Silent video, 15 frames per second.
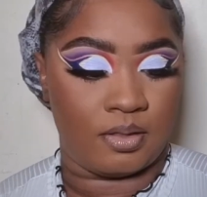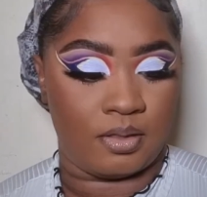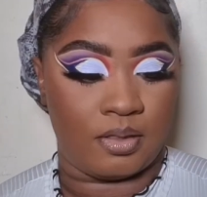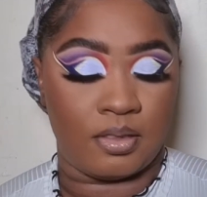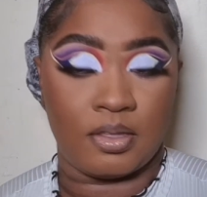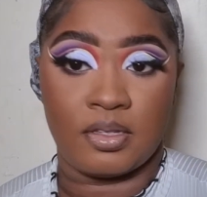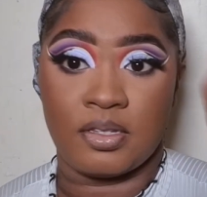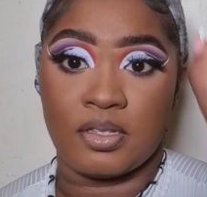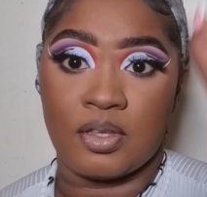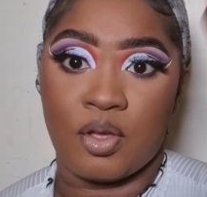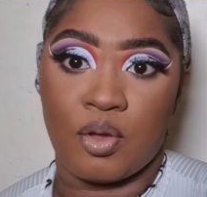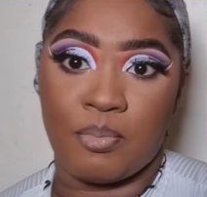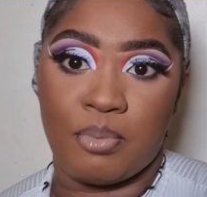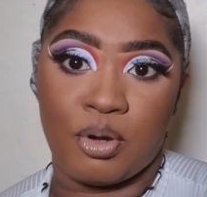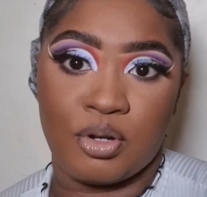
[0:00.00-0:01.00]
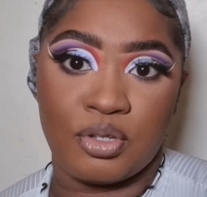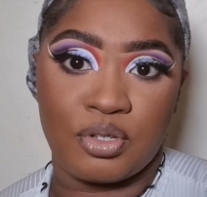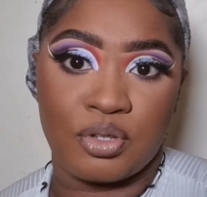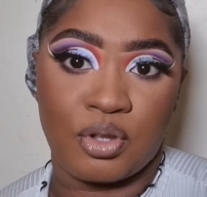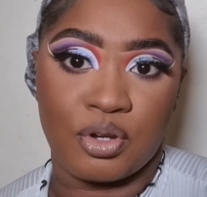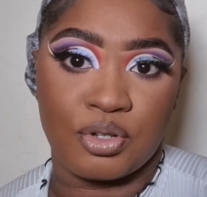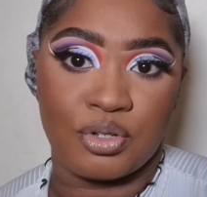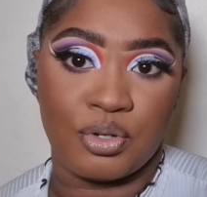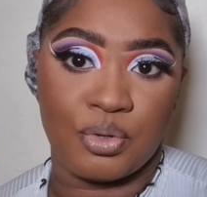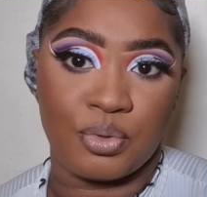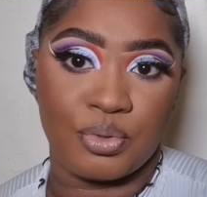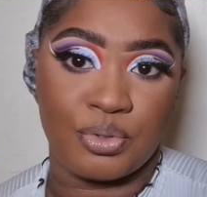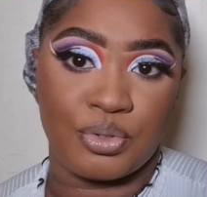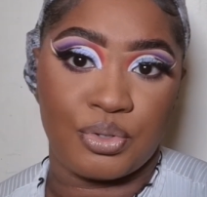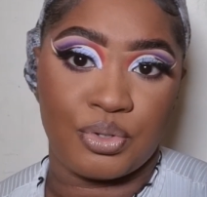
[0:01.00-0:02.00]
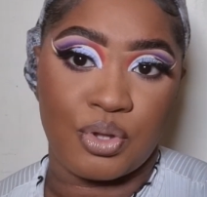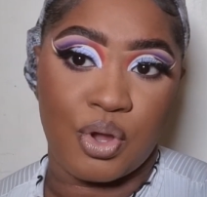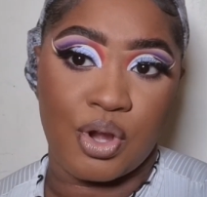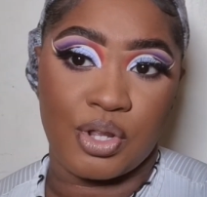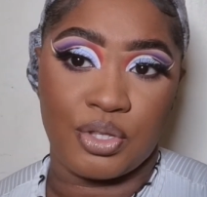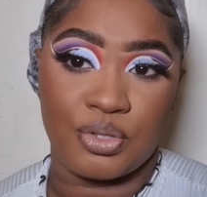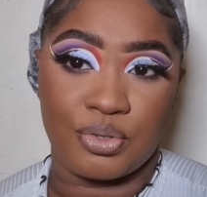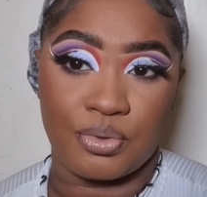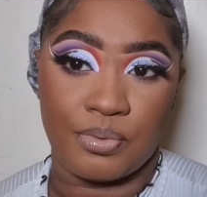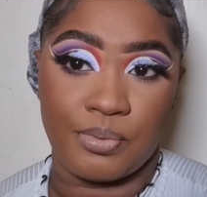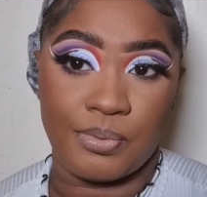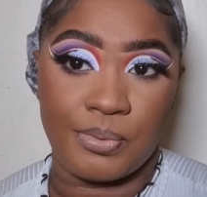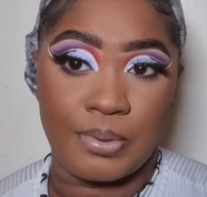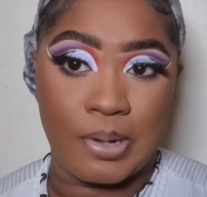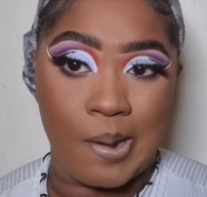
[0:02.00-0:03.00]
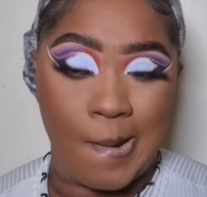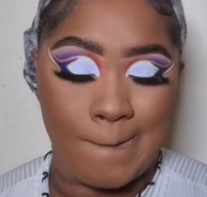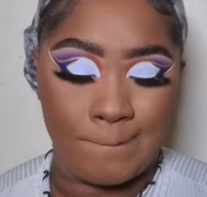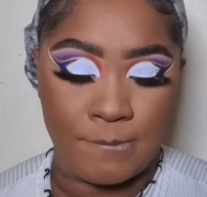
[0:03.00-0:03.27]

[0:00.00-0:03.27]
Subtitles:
this is how butterscotch looks on its own.